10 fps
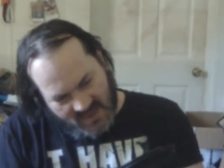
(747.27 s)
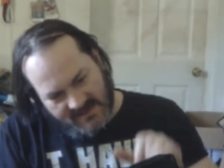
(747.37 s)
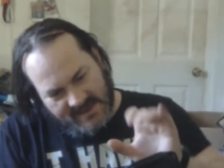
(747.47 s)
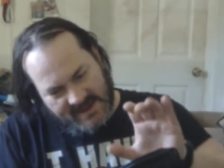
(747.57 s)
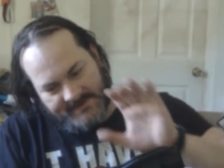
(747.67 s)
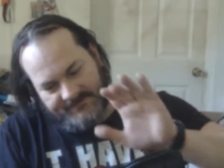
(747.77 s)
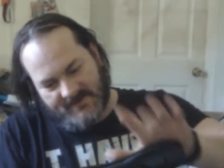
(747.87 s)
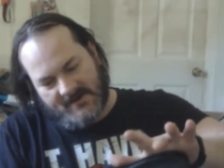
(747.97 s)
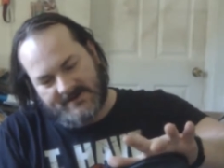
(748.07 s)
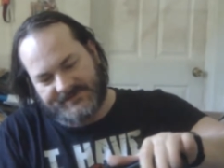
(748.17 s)
is
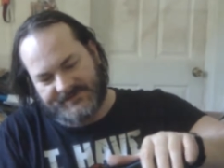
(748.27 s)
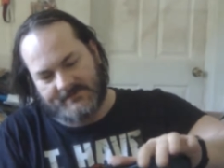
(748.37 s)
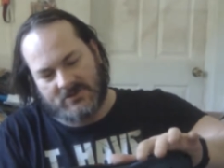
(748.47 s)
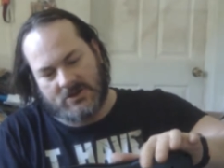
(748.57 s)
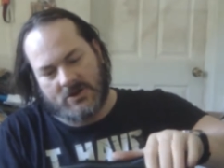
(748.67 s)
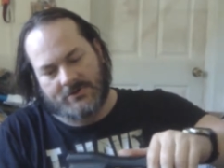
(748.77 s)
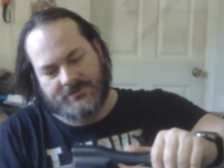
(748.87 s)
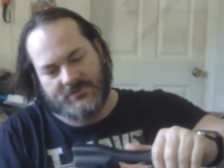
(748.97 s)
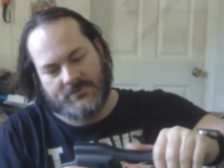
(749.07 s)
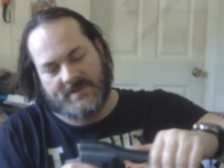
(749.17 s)
very similar
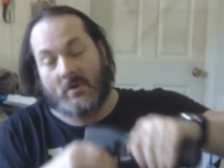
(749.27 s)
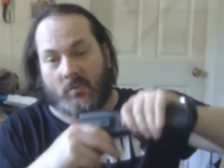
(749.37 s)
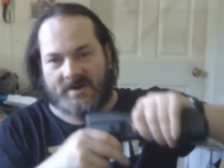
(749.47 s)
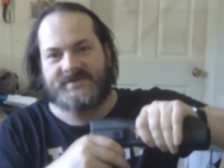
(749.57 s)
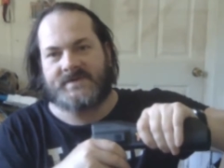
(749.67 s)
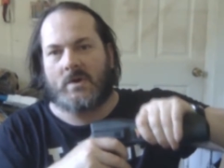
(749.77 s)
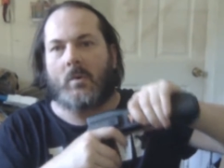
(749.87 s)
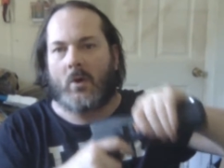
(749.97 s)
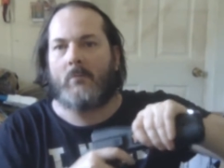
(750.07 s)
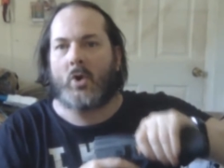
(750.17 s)
to the original
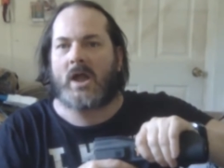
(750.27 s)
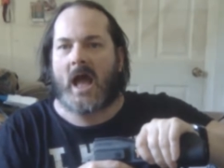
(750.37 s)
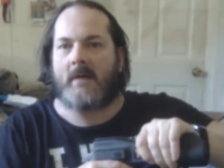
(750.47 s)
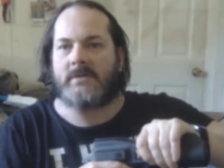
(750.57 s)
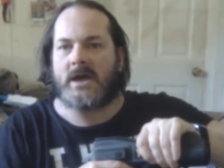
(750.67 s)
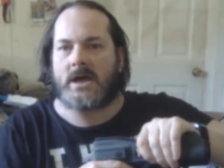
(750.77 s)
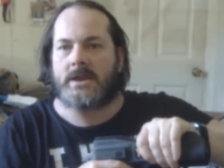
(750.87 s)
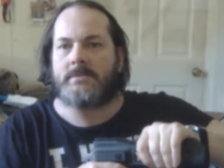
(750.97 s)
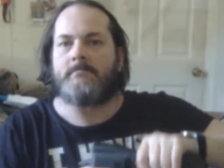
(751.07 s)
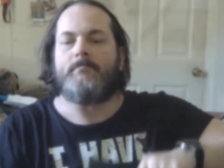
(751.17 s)
RoboCop
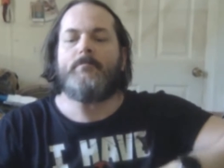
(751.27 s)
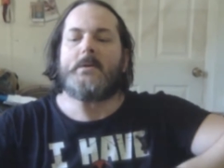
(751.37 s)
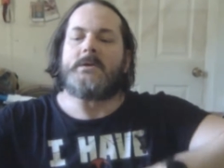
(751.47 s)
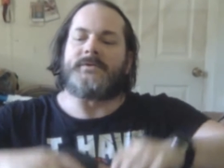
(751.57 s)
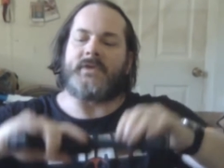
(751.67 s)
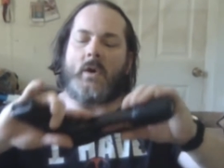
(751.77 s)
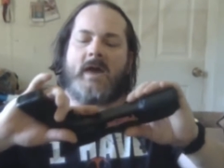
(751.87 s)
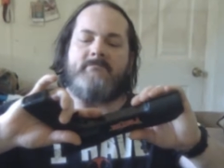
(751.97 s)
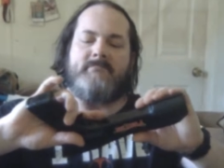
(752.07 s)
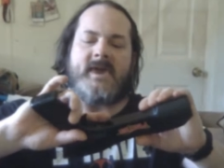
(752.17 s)
gun. So I
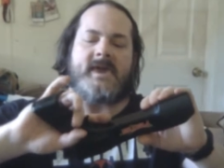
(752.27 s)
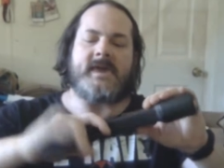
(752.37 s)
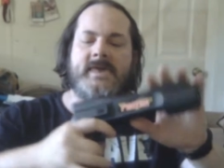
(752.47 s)
may in the